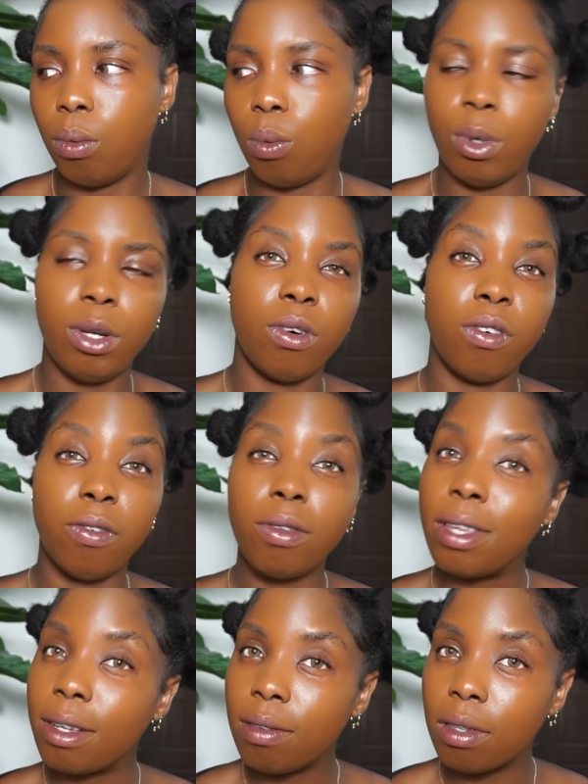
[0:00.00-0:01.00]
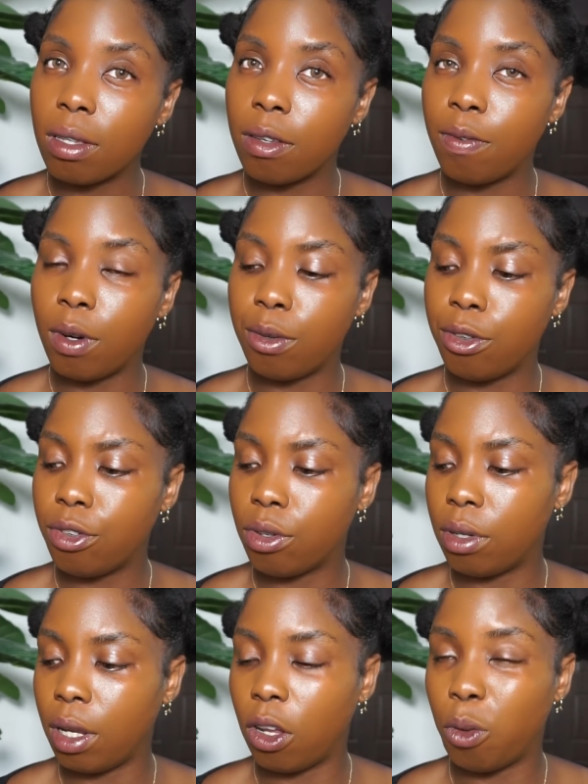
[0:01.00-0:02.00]
way of testing the
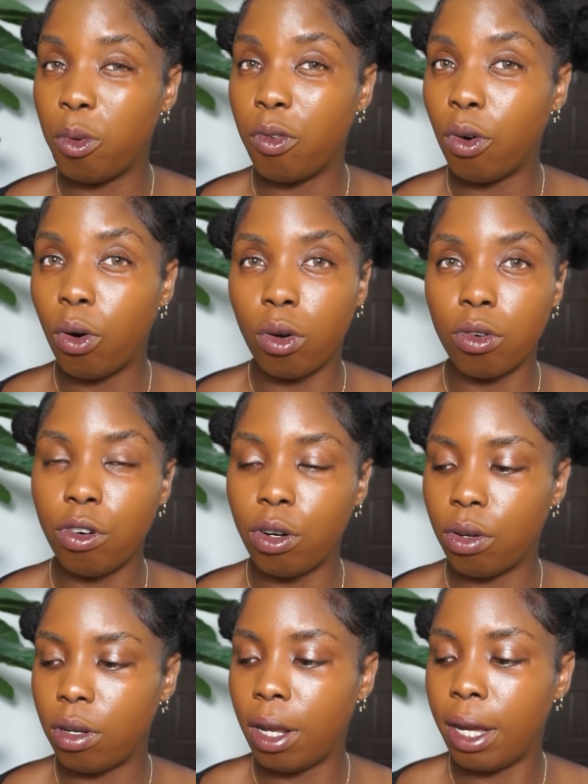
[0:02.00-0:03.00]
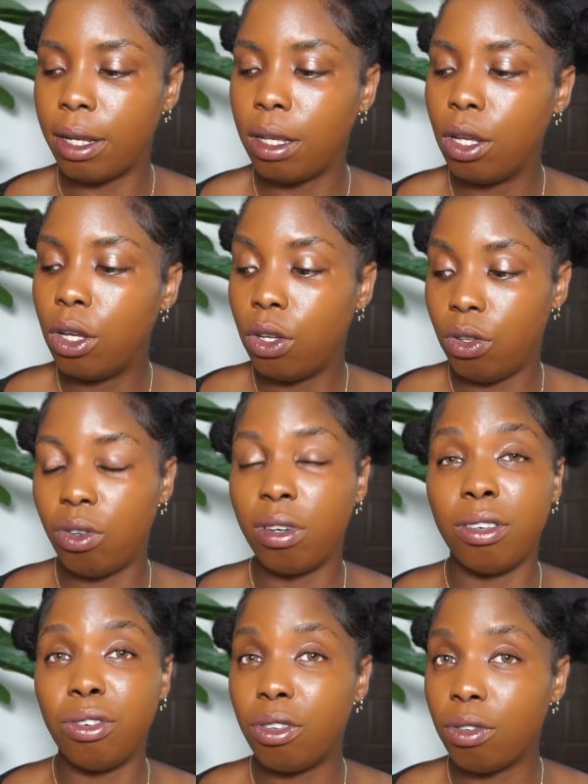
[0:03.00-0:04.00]
foundation out before ordering online, you
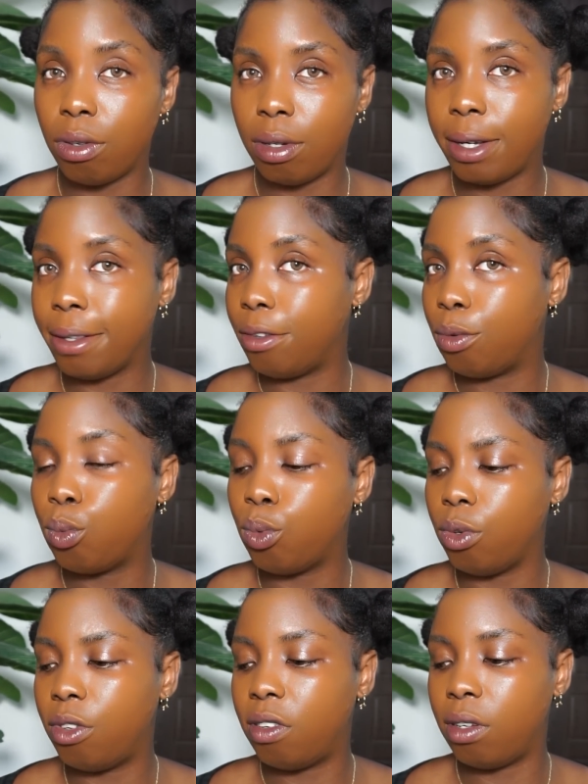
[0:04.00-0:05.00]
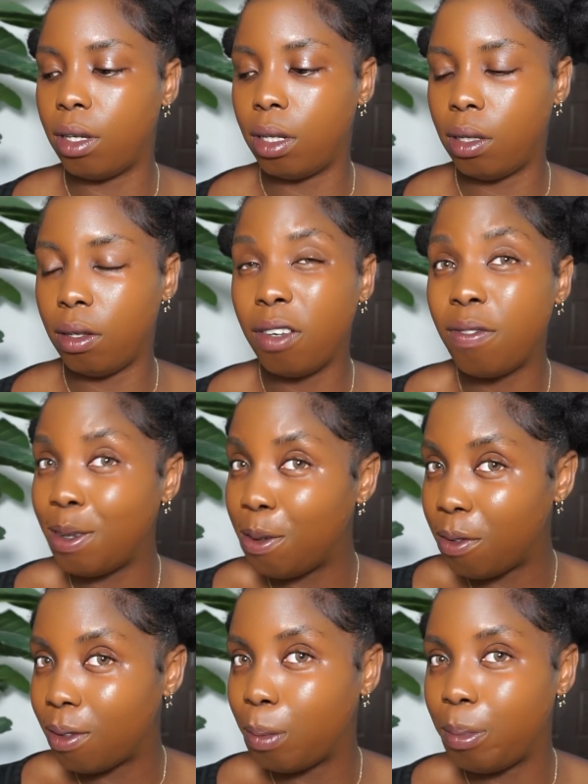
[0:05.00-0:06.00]
can just order this wood shade. Even
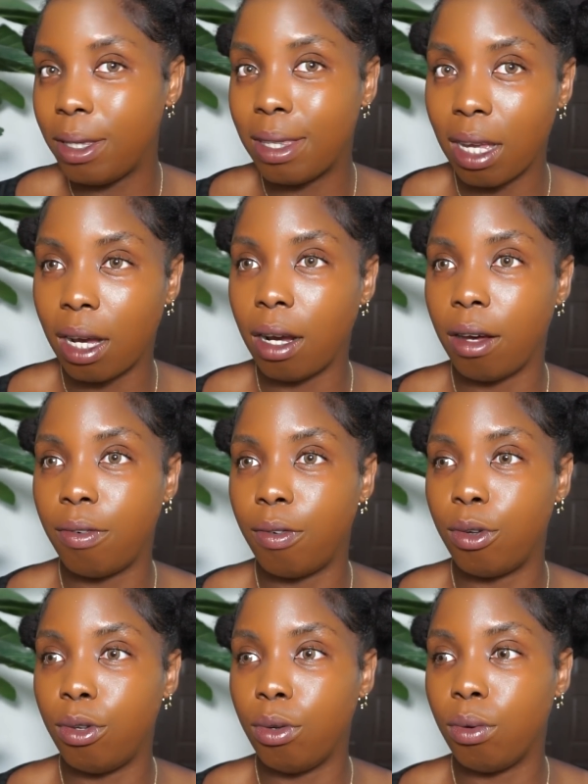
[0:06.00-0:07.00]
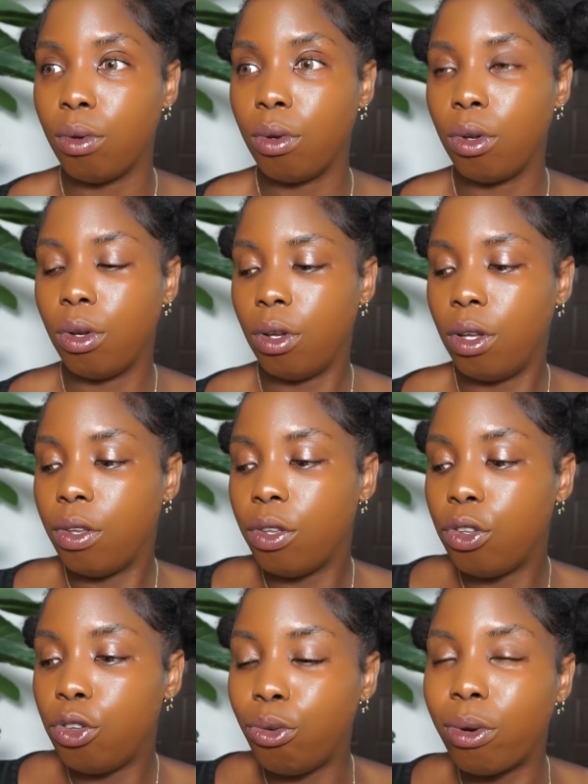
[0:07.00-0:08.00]
if it's a bit darker for you,
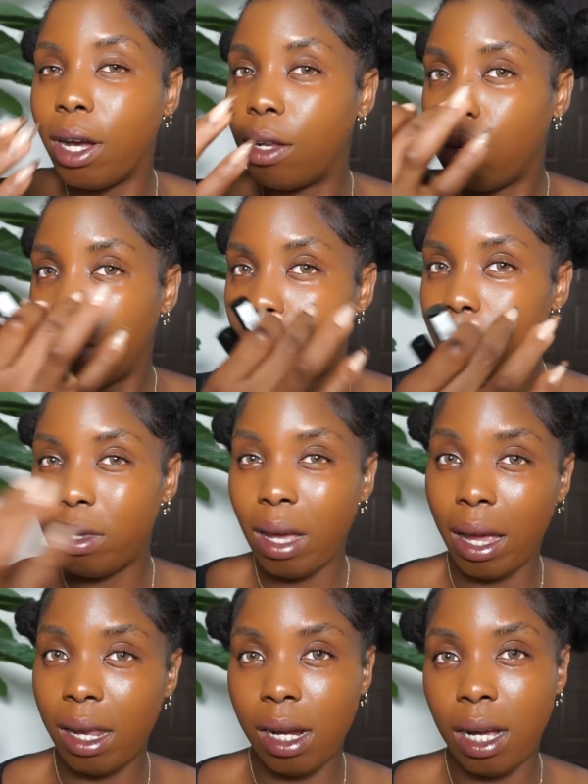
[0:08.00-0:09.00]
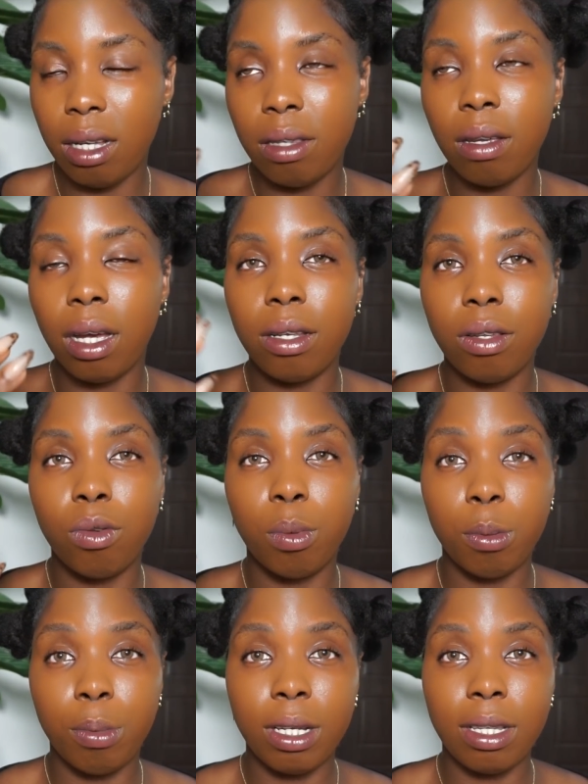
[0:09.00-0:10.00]
you can always highlight and it
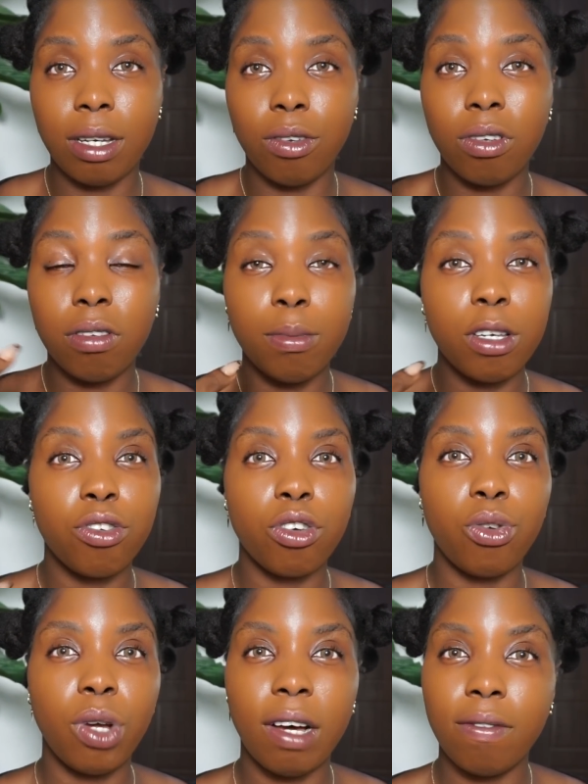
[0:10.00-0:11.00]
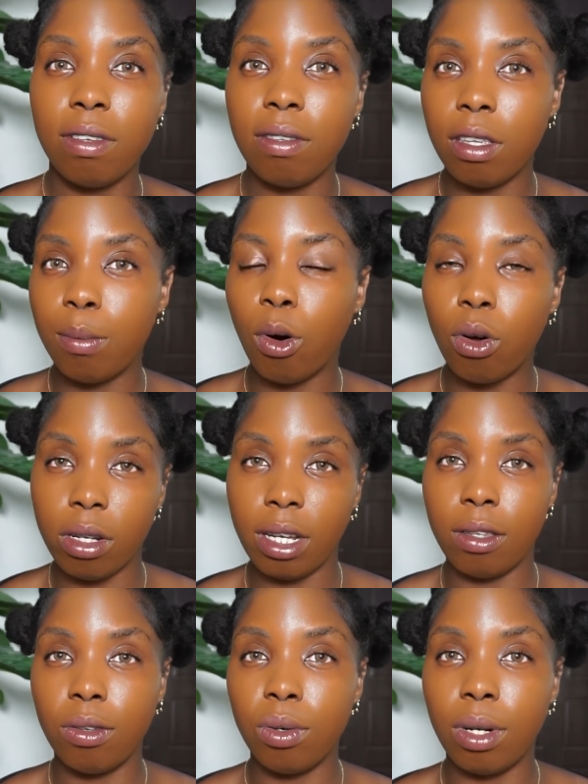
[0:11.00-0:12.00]
will be better. Just make sure you have the same
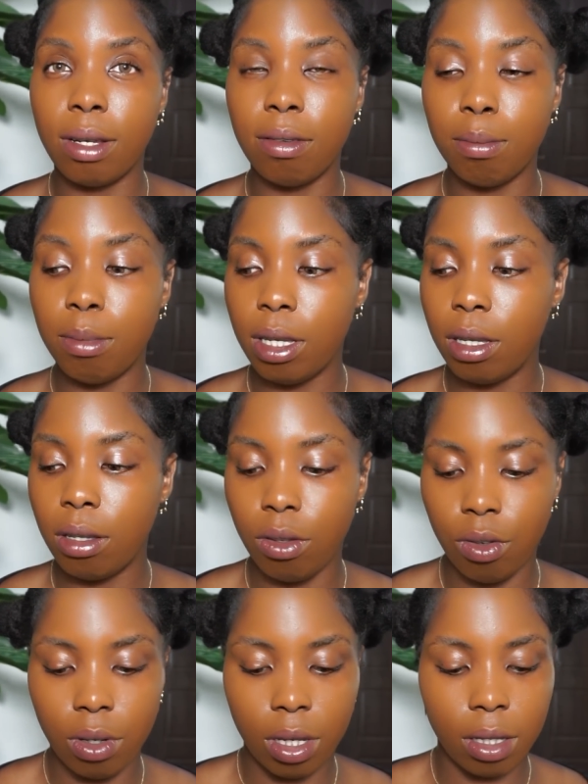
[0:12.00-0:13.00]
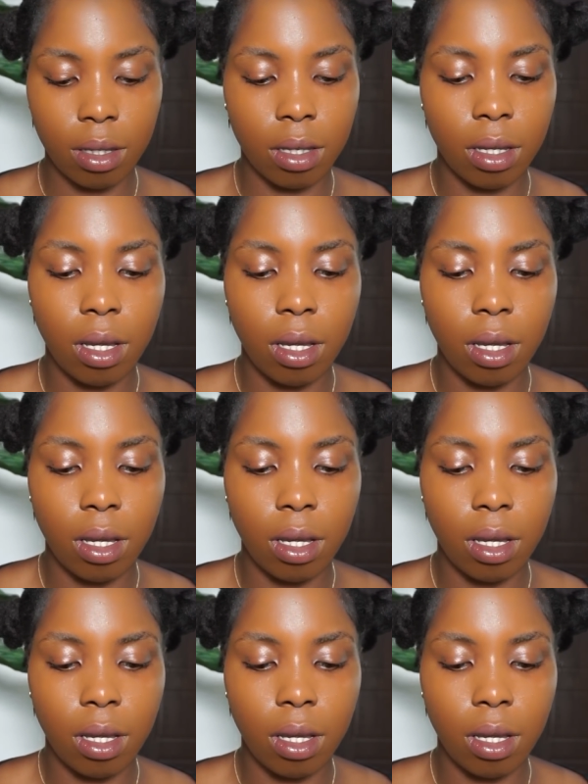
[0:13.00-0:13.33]
undertone as me. Do you get?